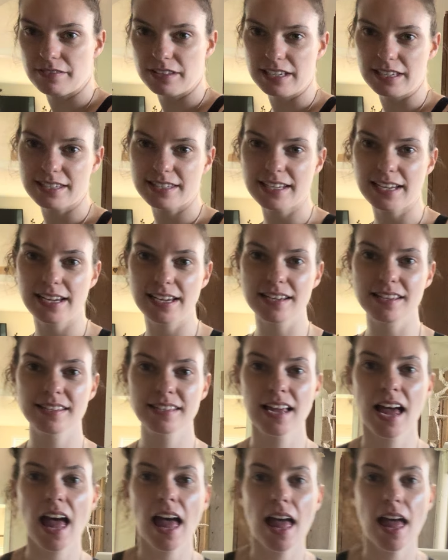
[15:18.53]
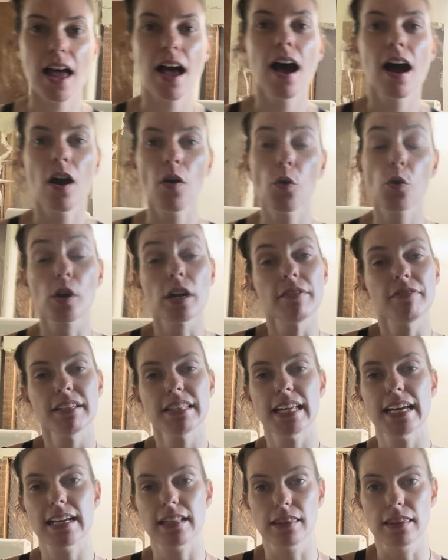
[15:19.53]
these days? Or even,
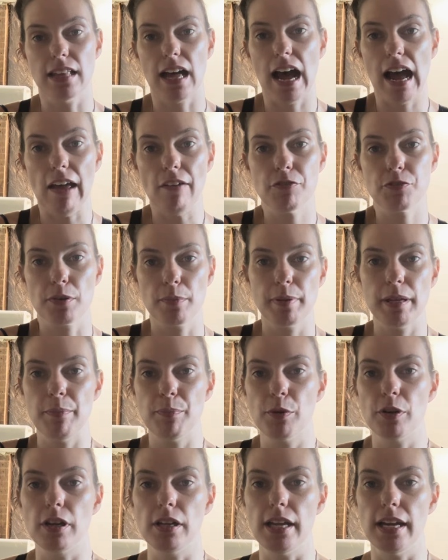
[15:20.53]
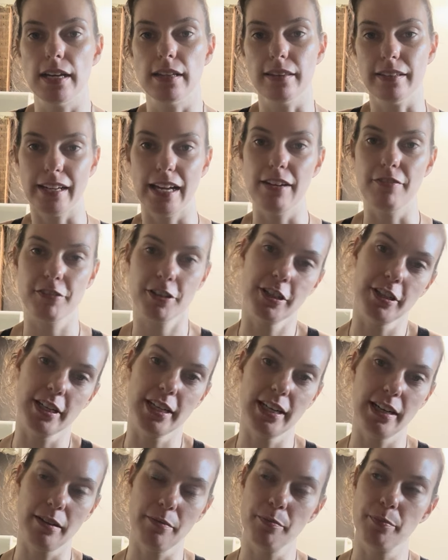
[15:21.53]
like, lives when people are, like, live
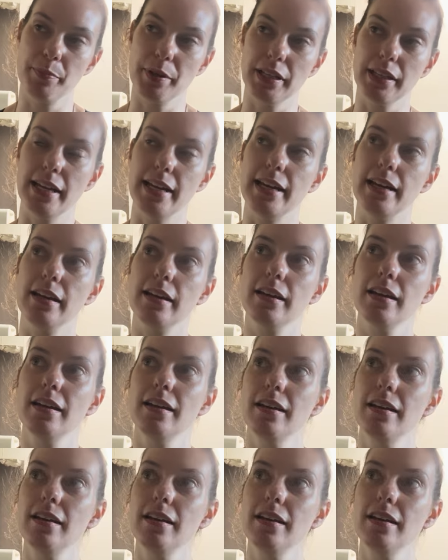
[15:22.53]
cooking, but, like,